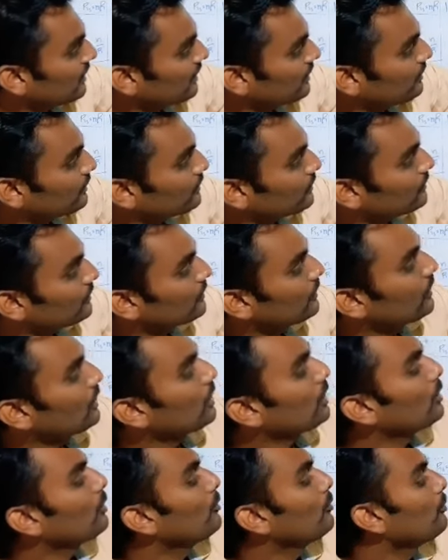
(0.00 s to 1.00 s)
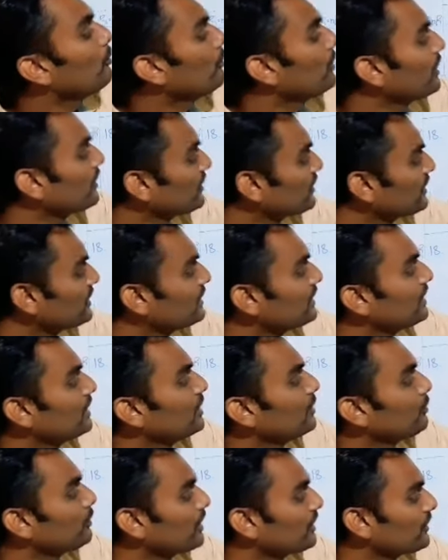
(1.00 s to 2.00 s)
E2 plus
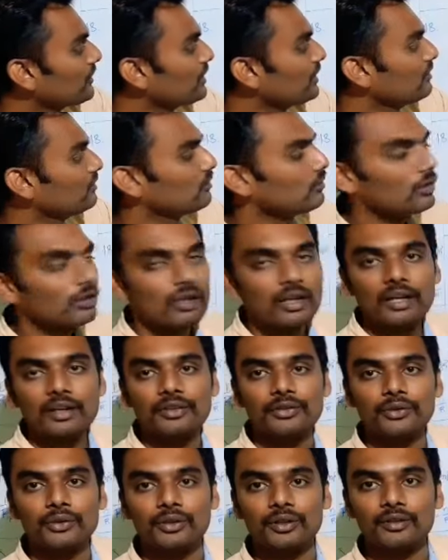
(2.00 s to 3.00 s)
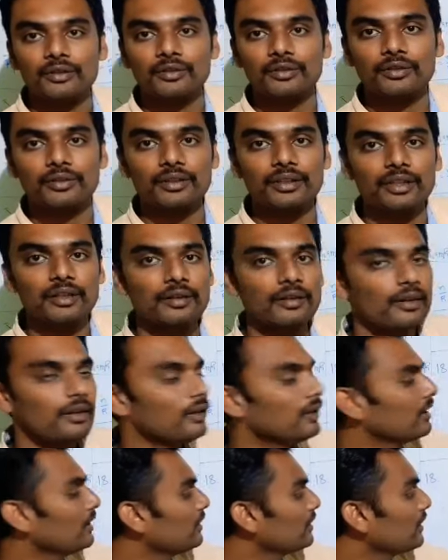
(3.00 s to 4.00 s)
E3 plus E4 and so on. Okay.
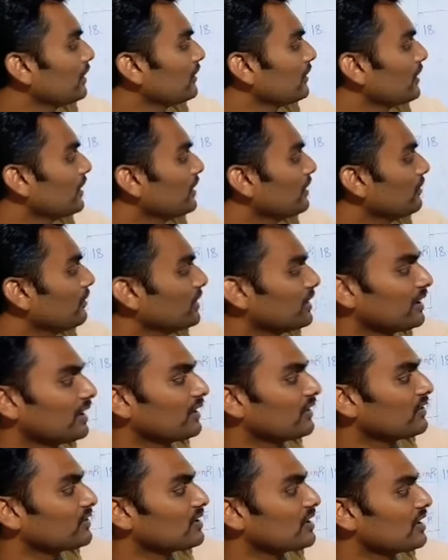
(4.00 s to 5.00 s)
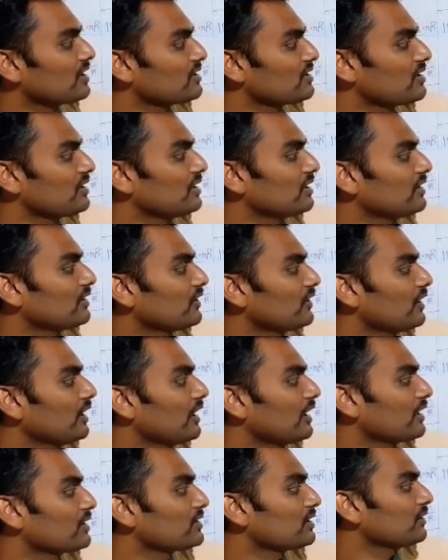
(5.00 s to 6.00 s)
The cell which has changed its
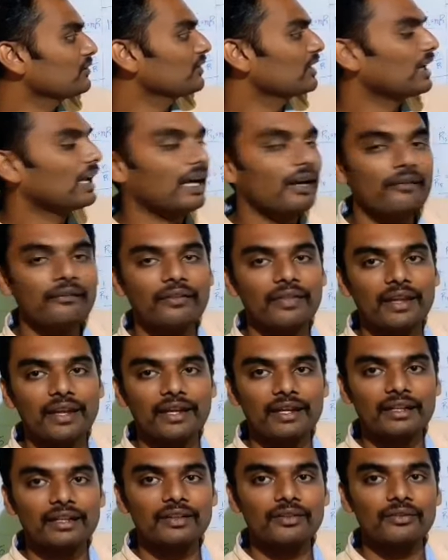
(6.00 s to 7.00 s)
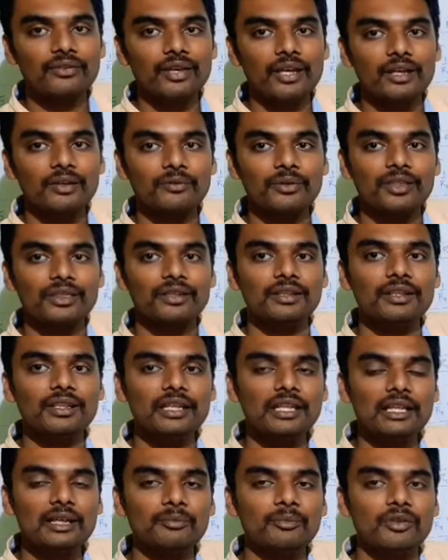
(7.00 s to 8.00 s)
direction will have a negative sign with the
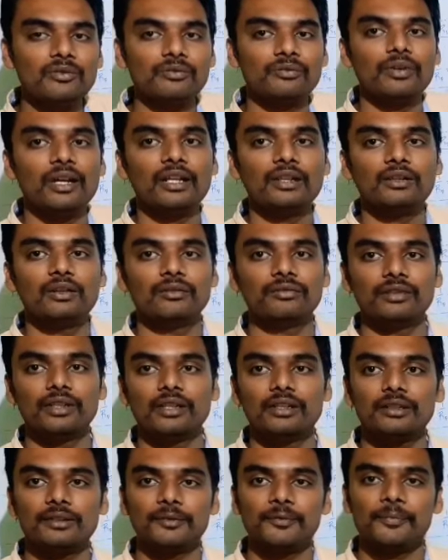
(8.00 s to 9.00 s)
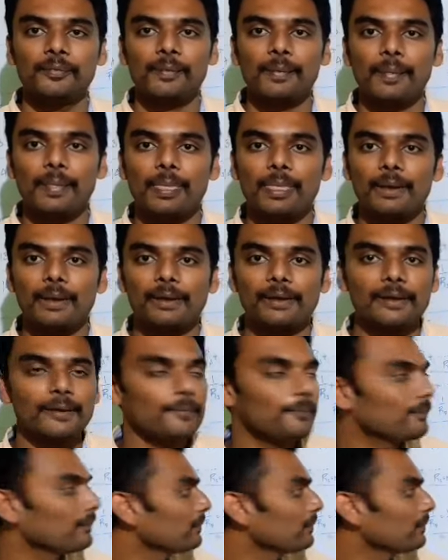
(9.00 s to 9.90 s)
EMF value of it. Okay.